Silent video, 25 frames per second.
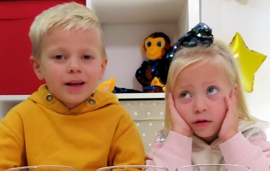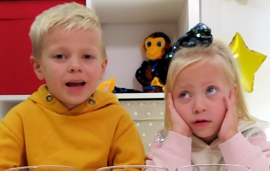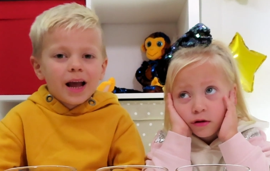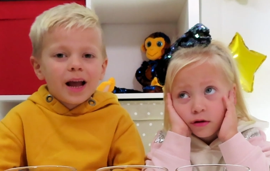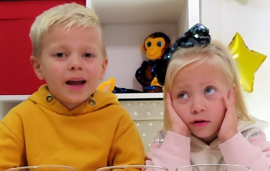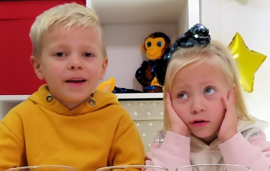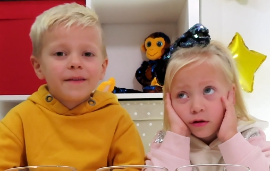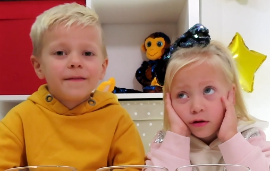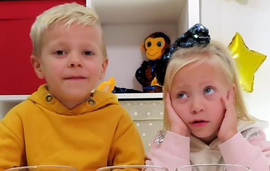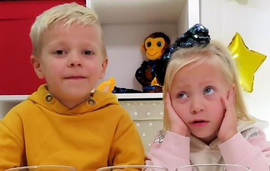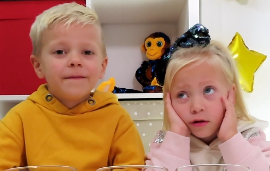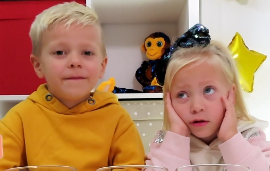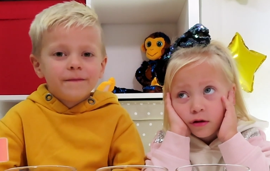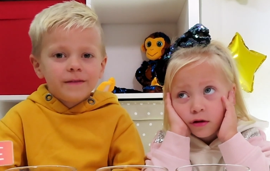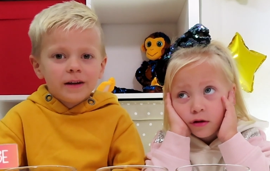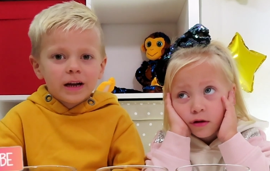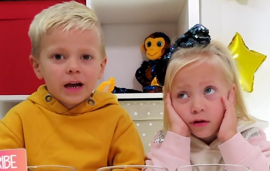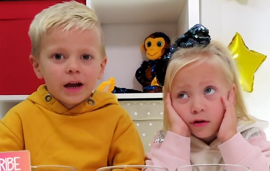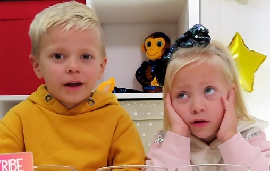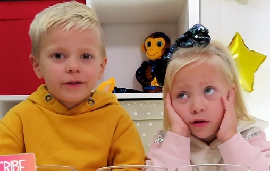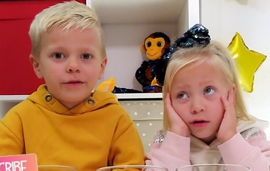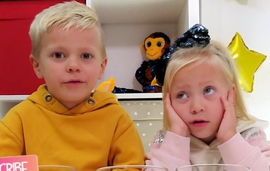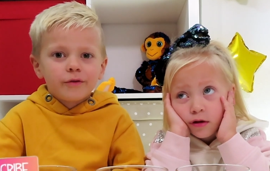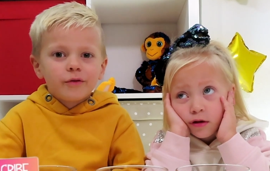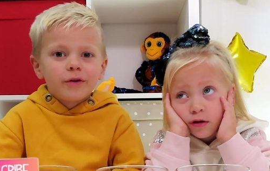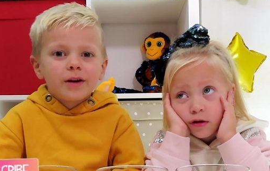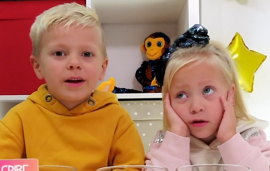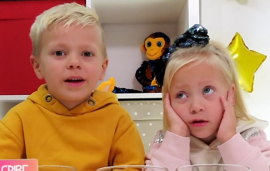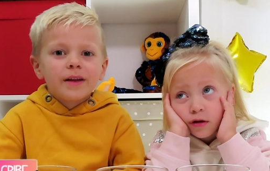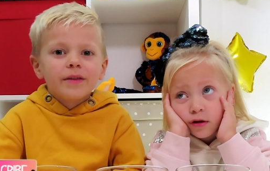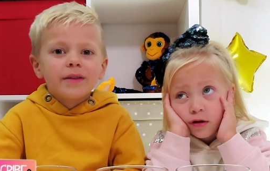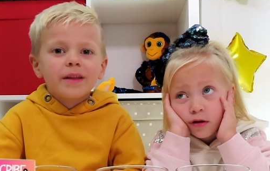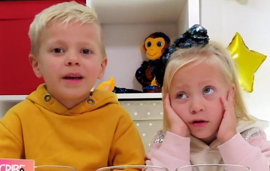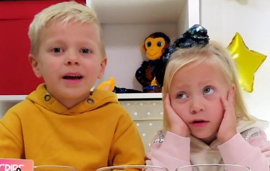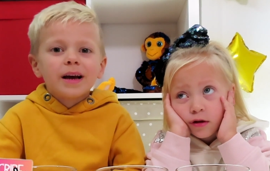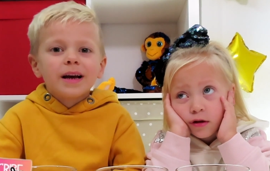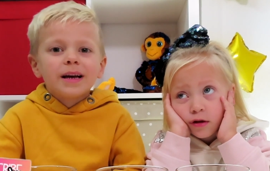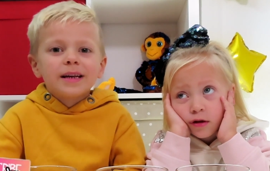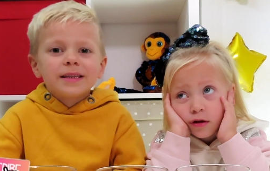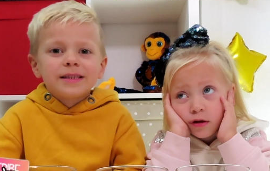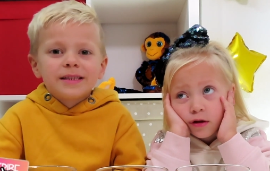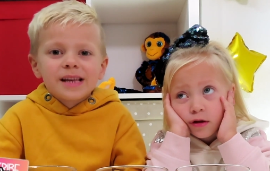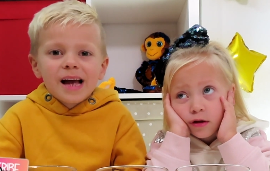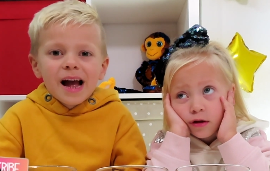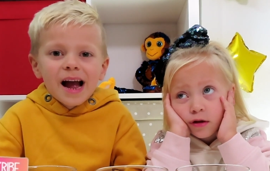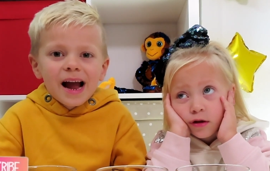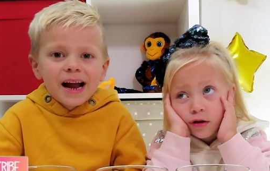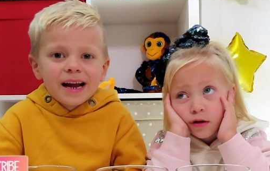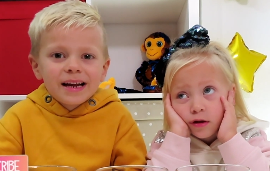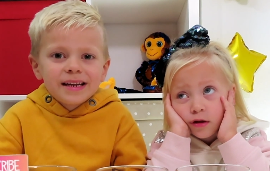Speaker 1: Today we are doing
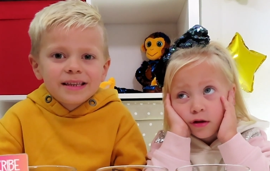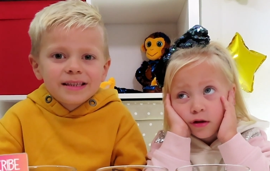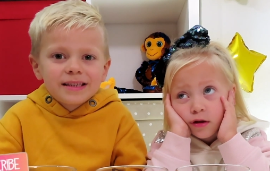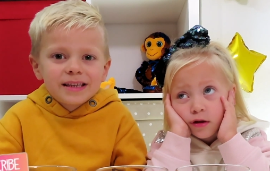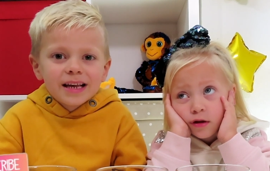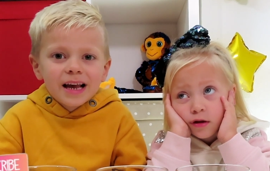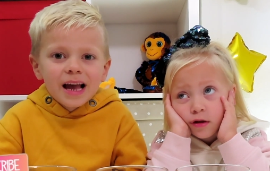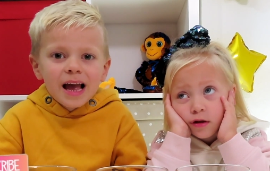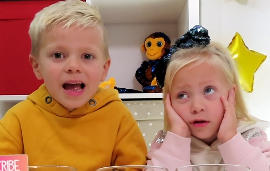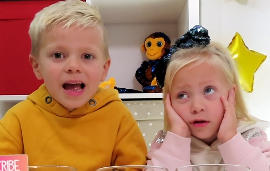science